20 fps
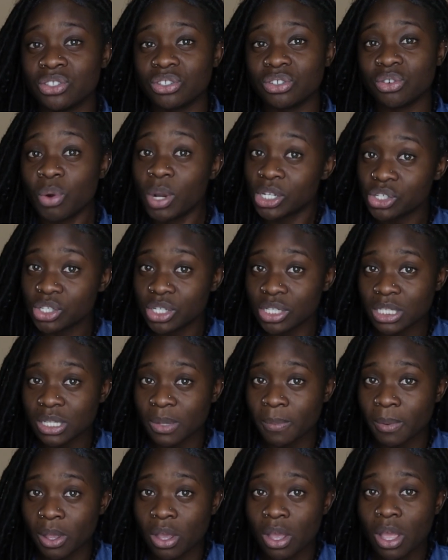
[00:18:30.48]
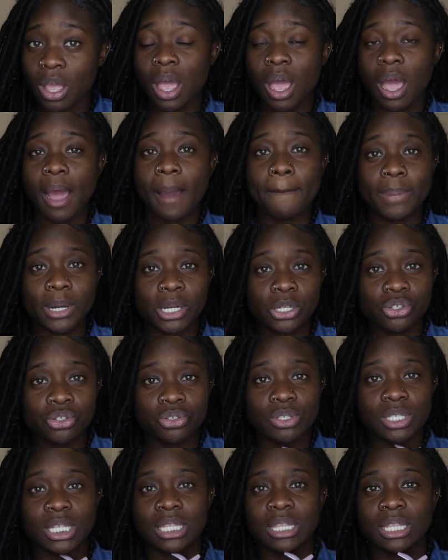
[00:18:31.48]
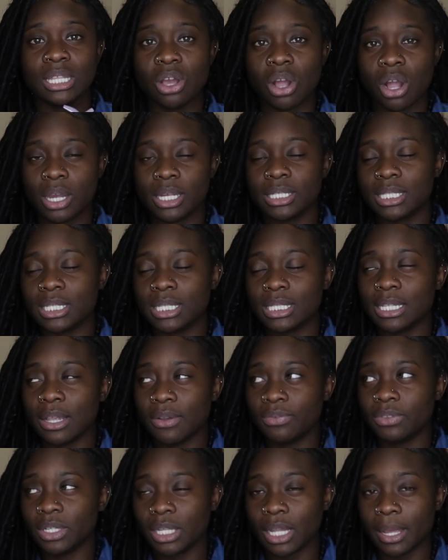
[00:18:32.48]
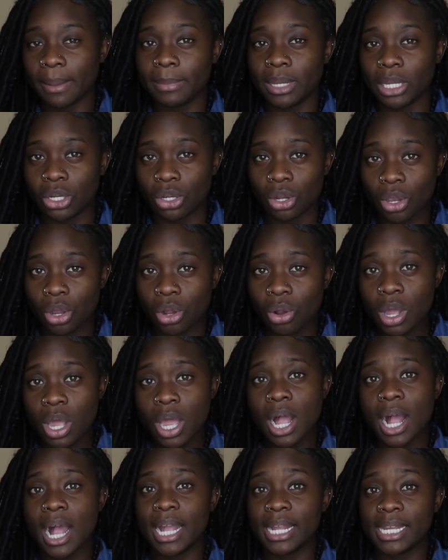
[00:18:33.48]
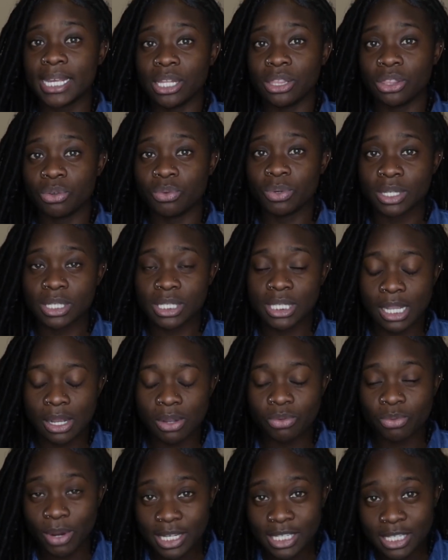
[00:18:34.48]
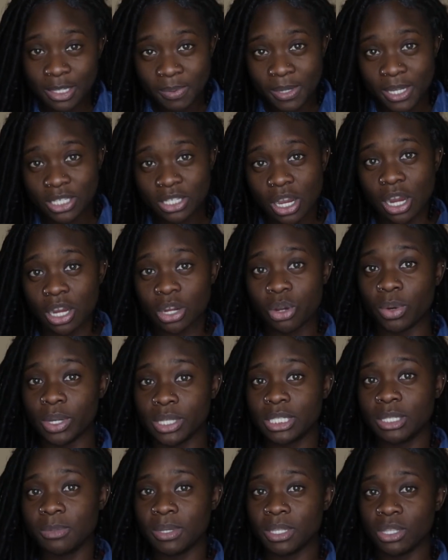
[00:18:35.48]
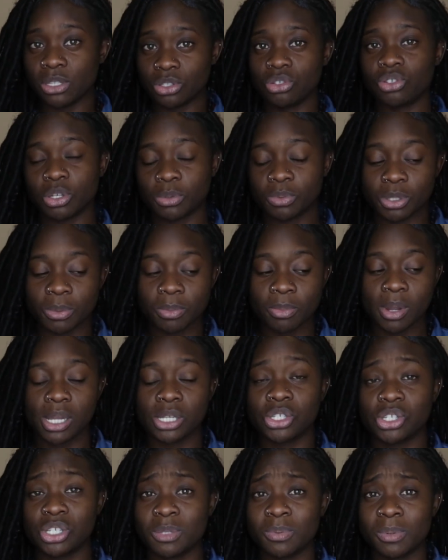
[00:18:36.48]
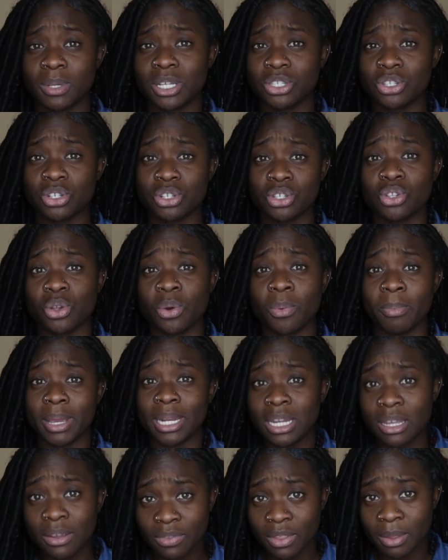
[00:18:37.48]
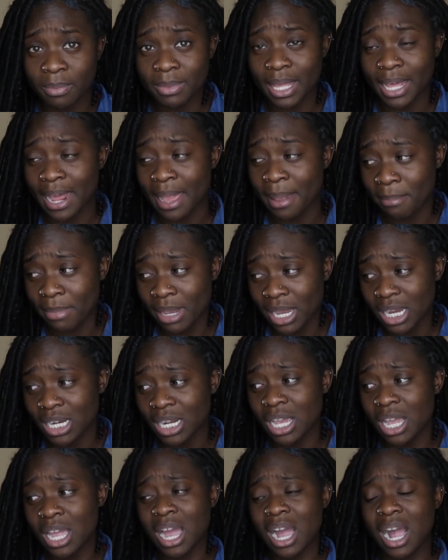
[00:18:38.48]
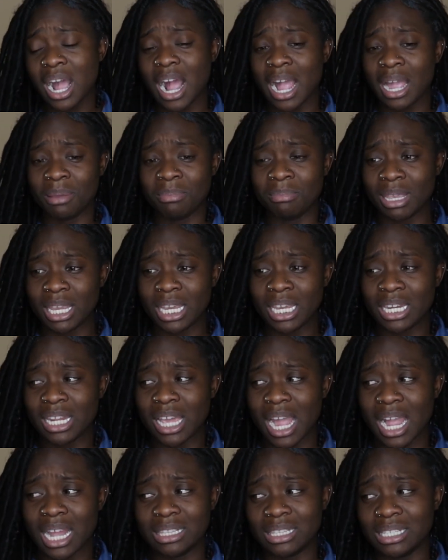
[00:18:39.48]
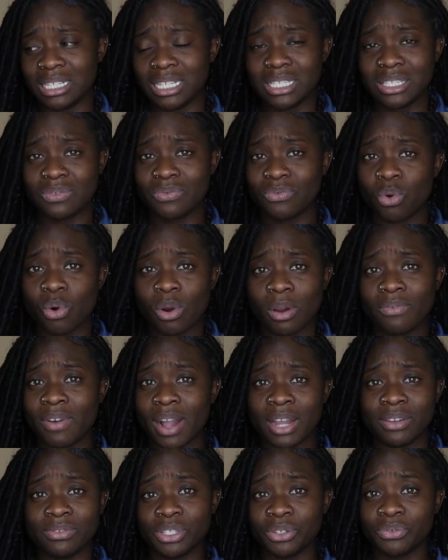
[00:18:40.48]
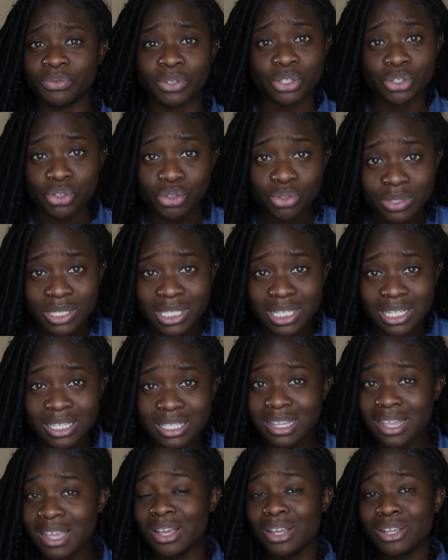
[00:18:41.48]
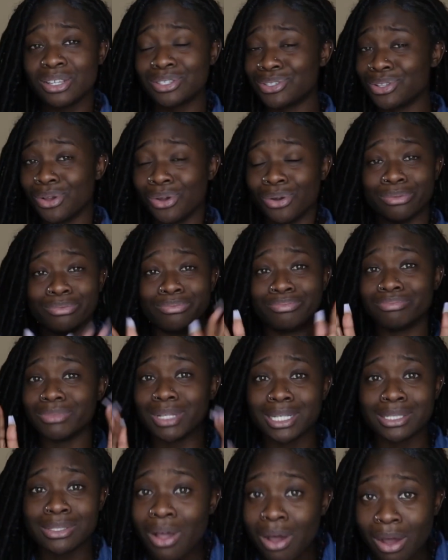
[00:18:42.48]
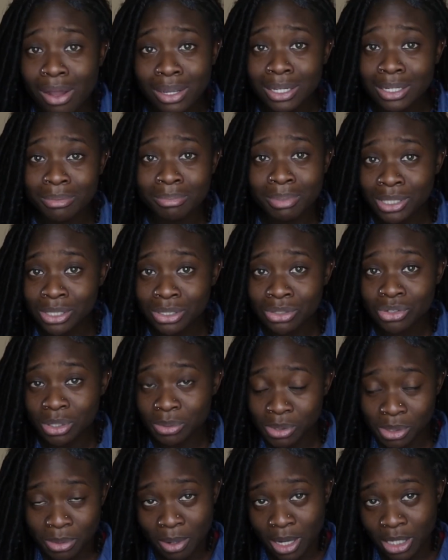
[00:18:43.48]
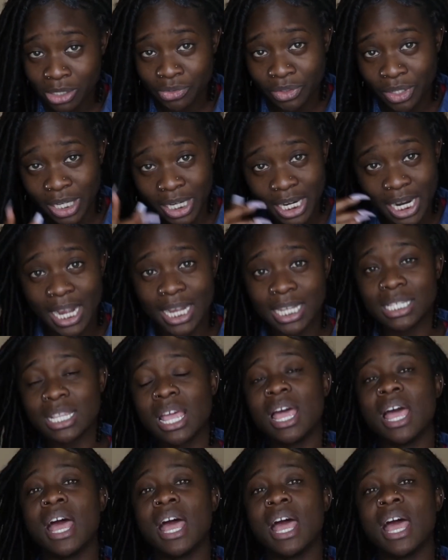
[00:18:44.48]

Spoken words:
questions about juicing, then honestly definitely let me know. Again, the recipes are going to be in the description box, just because there's so many of them that I made at least 4 or 5 different juices, so it's all going to be in the description box for you guys.